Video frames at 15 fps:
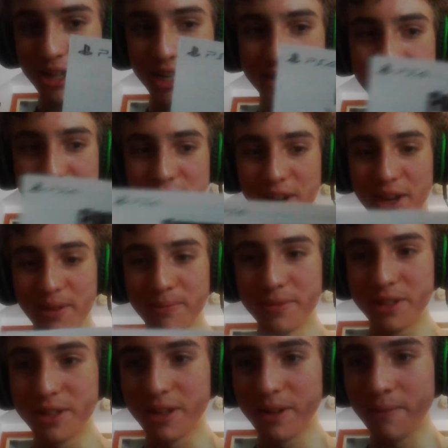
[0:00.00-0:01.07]
case for
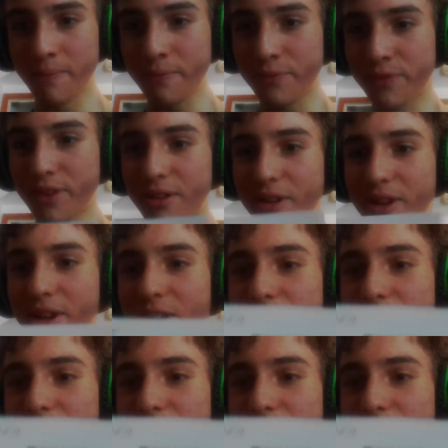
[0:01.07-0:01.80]
games. Okay